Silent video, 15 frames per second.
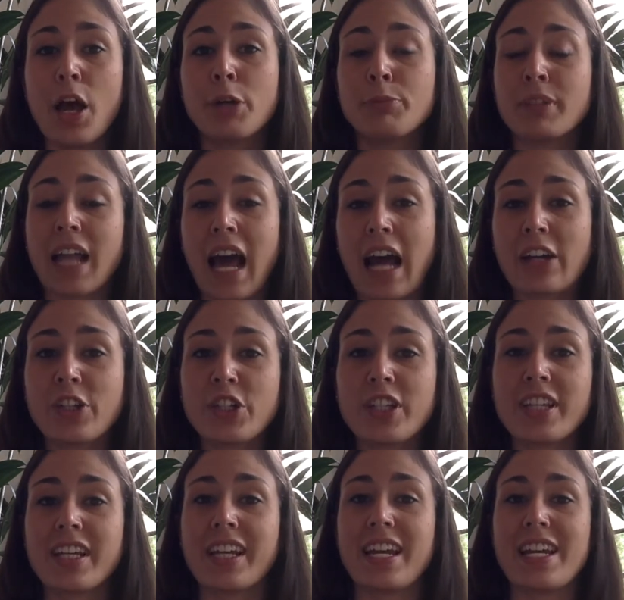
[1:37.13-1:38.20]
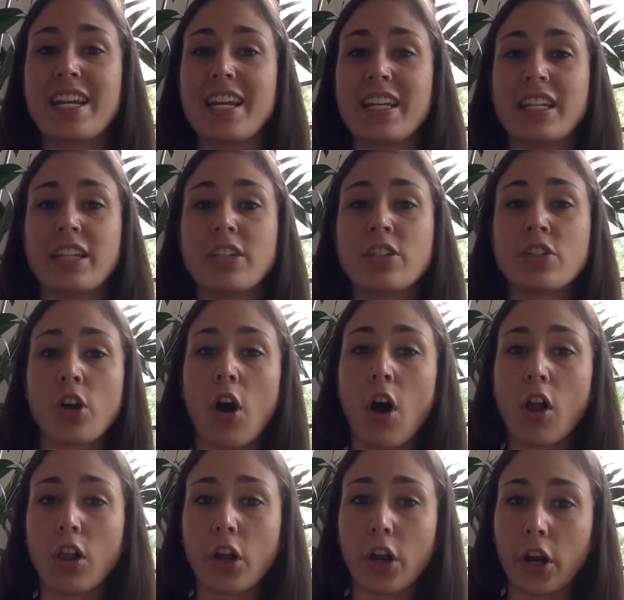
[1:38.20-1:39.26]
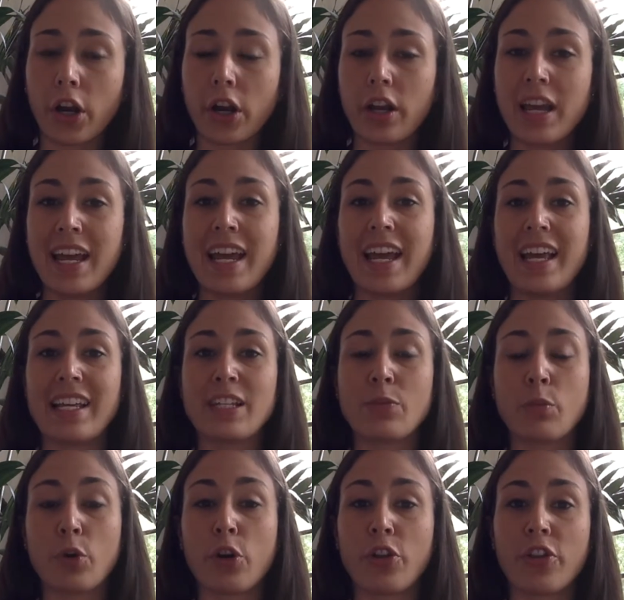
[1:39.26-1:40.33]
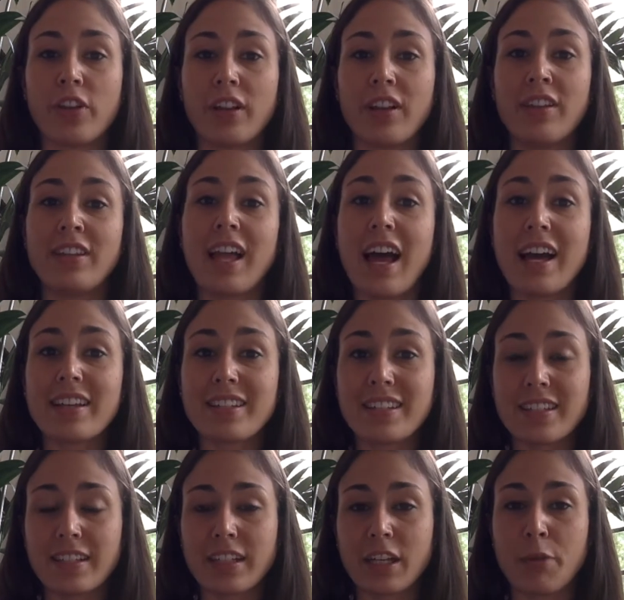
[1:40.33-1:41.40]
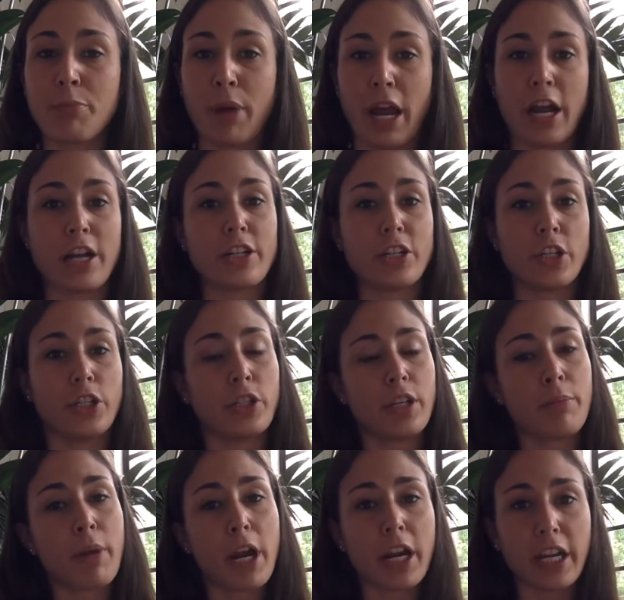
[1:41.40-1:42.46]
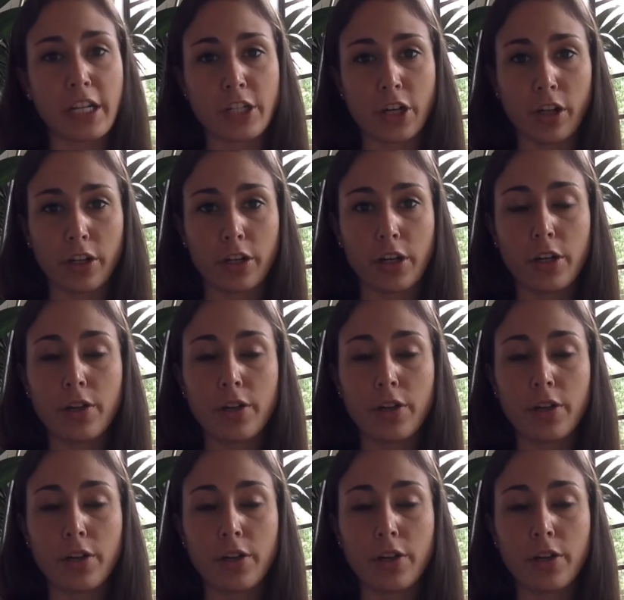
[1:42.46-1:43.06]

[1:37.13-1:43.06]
but actually the Canadian dollar is worth less compared to the American dollar.